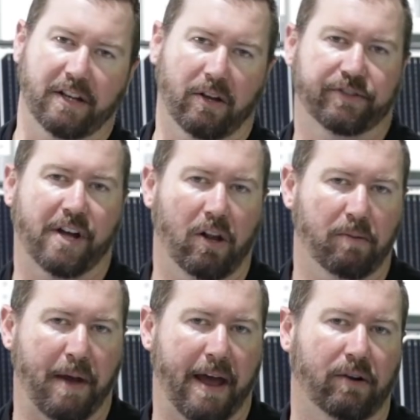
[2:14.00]
cell solar
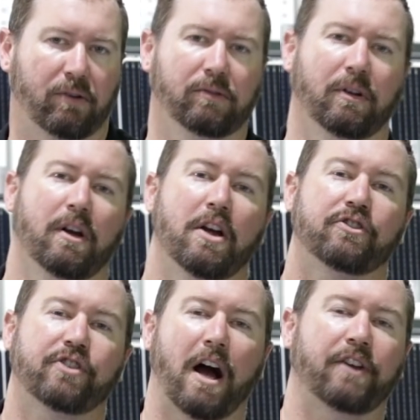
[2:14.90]
panel,
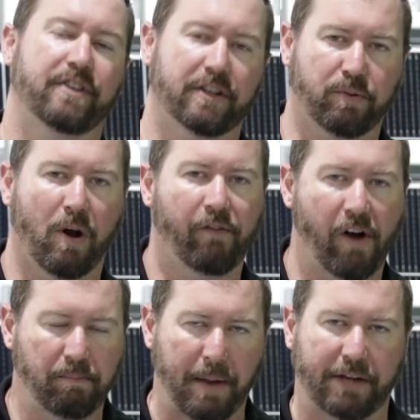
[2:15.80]
charging a 12
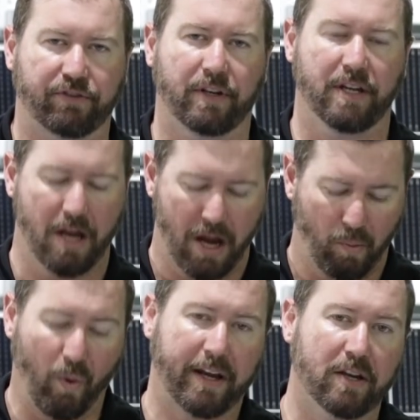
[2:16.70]
volt battery,
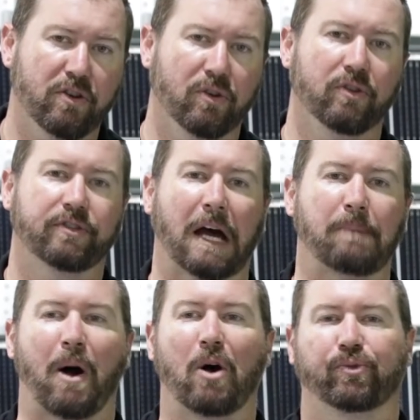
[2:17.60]
we can use a
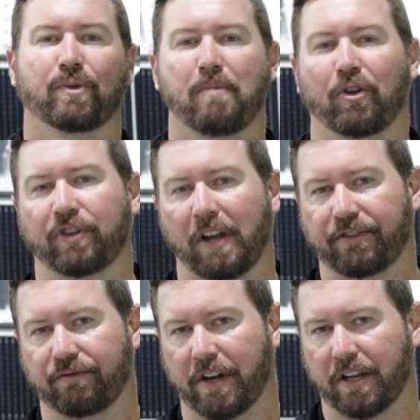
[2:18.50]
pulse width
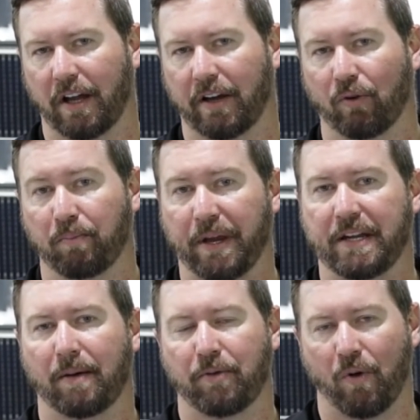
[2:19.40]
modulation regulator or
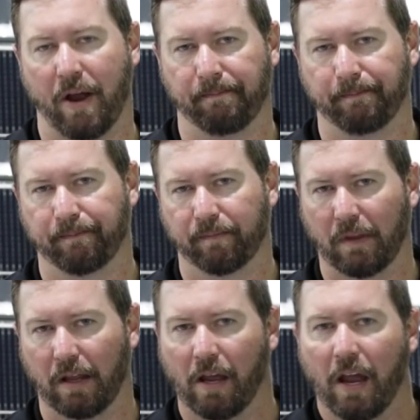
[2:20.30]
PWM.
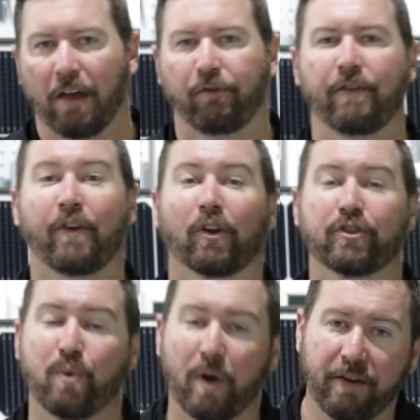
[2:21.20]
If we've got a
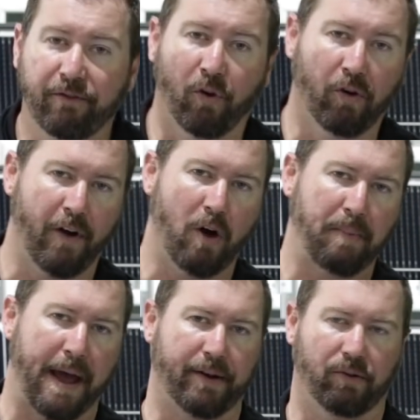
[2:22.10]
24 volt
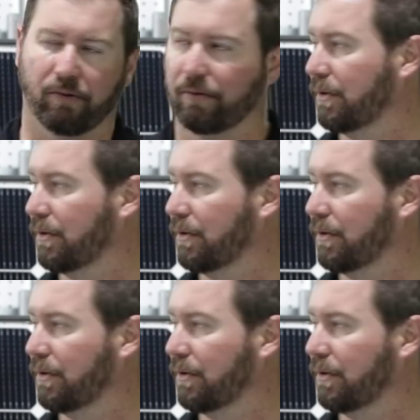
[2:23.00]
panel,